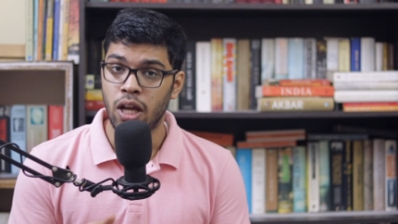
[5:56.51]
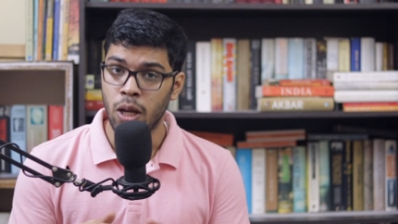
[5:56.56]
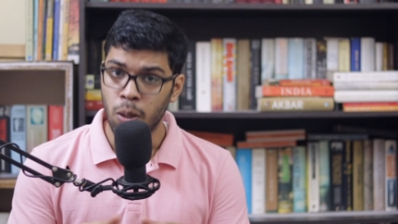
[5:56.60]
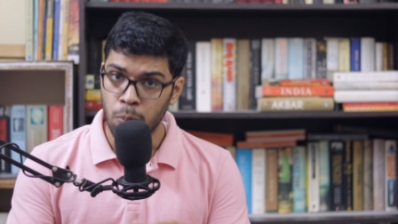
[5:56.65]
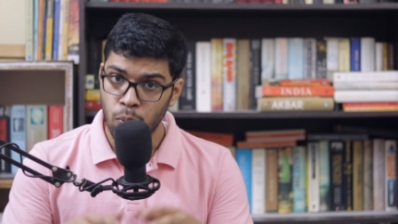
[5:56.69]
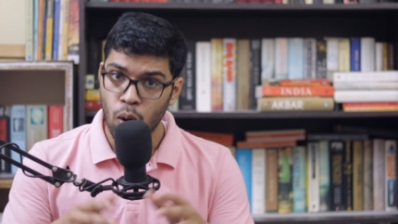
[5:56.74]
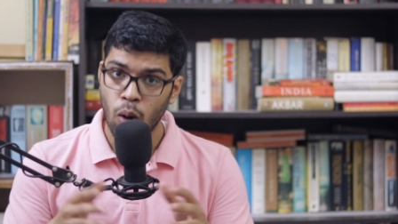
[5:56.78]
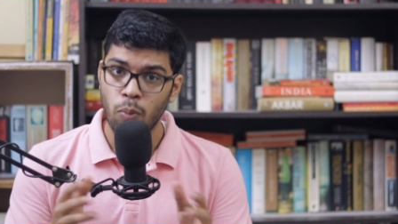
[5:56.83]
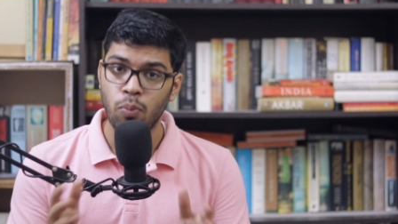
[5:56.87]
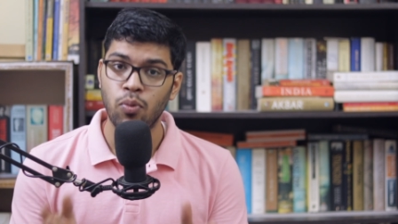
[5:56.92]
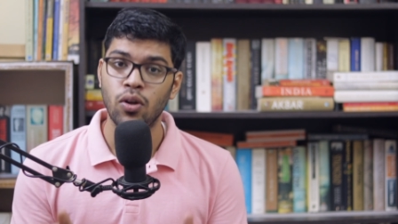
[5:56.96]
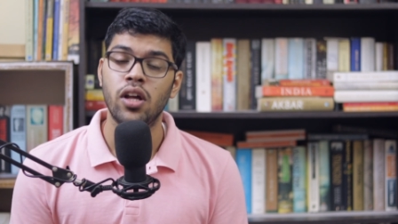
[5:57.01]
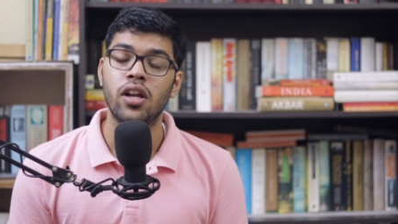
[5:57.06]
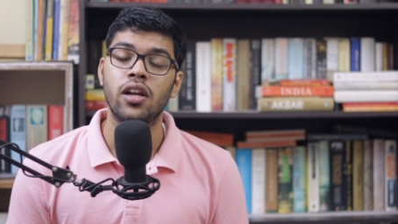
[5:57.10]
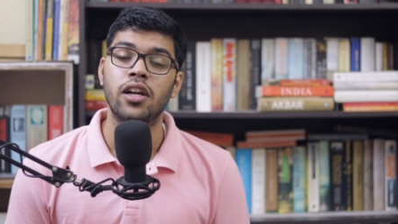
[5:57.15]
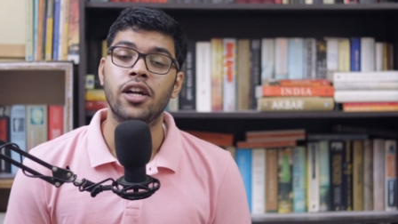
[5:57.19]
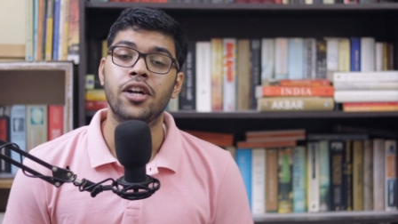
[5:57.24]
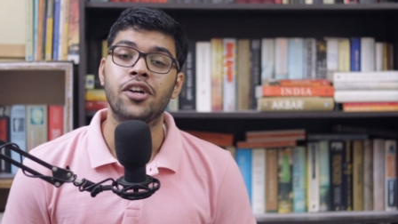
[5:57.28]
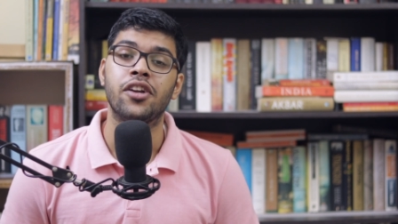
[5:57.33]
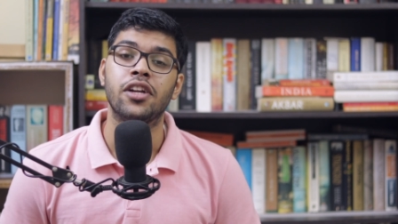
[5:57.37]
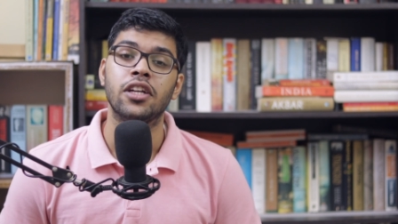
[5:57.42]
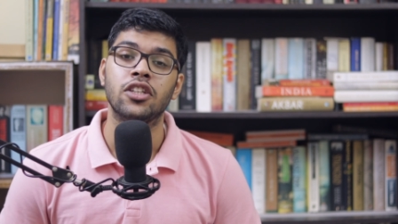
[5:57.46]
in popular
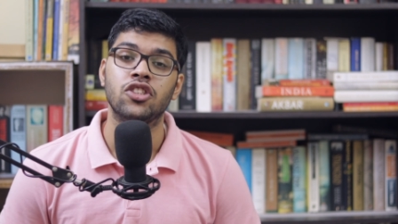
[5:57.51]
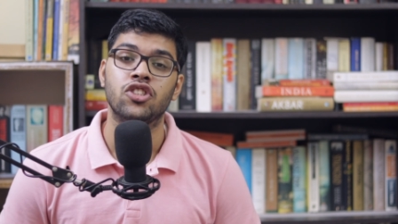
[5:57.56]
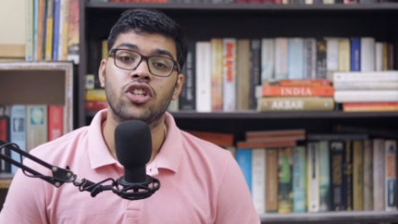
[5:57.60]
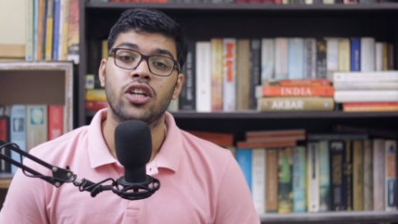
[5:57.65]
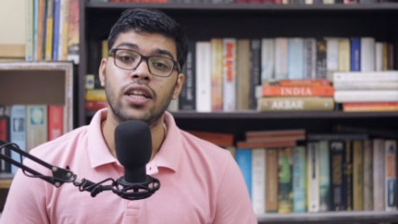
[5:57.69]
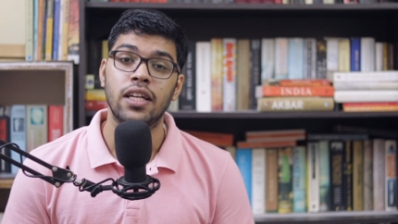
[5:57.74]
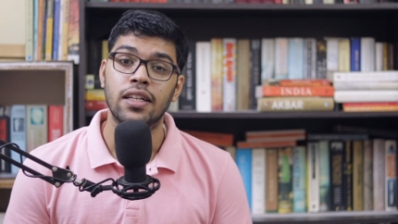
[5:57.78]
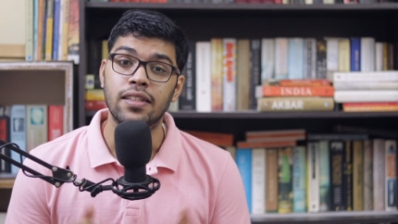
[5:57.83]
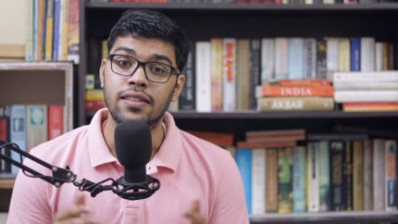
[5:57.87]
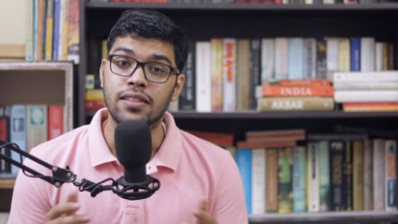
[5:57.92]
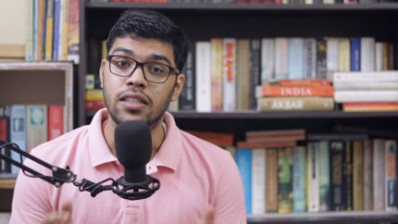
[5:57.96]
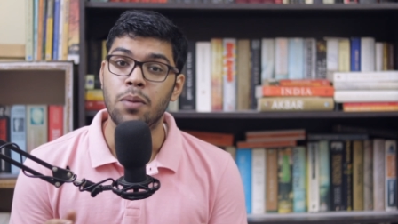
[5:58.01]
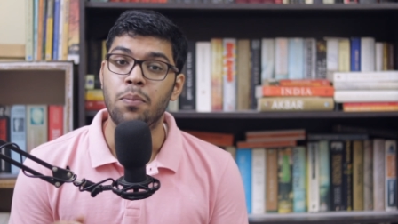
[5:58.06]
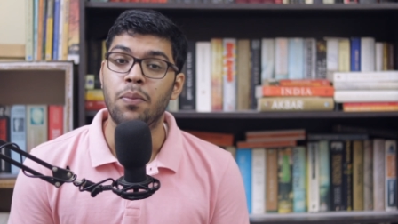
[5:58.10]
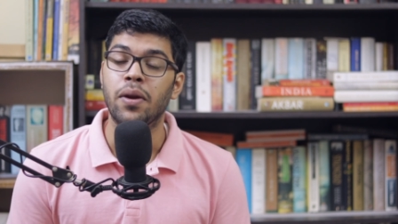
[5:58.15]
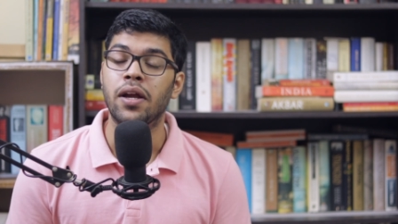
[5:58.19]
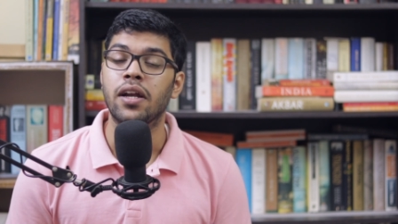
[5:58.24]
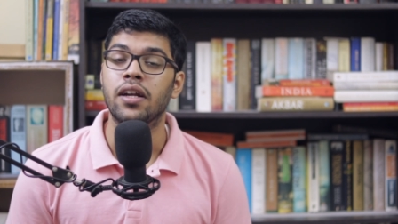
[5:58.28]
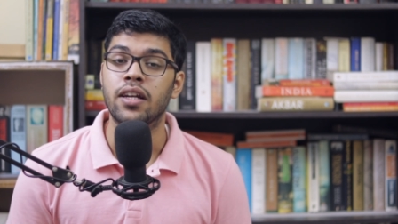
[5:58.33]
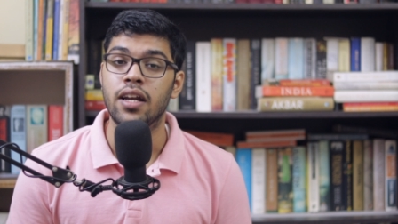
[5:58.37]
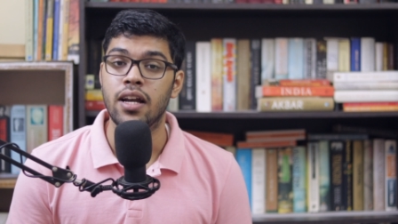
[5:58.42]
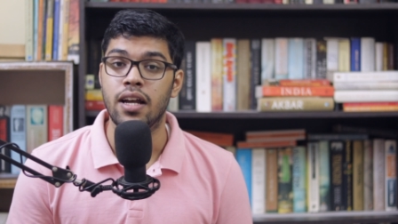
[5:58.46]
literature is
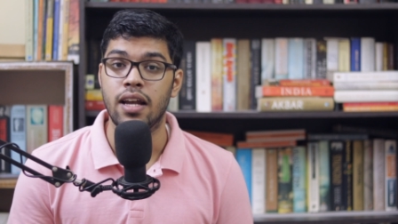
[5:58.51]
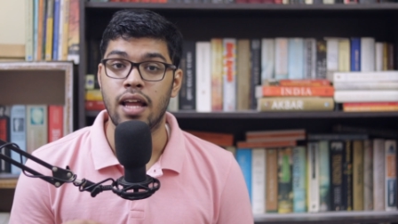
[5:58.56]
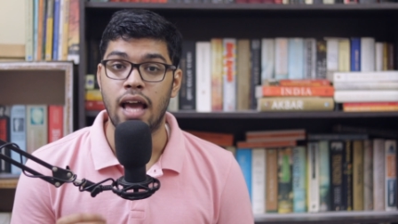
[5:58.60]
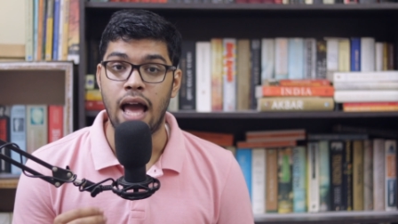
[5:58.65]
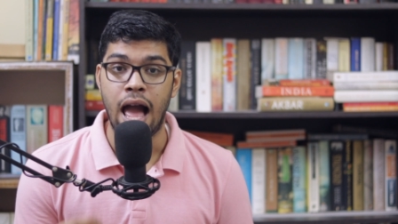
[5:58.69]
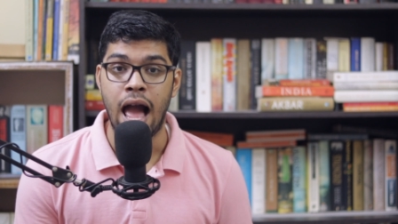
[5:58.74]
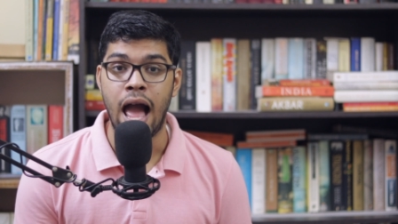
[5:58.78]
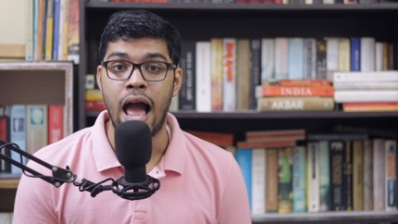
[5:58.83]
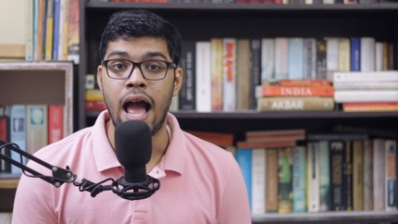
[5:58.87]
depicted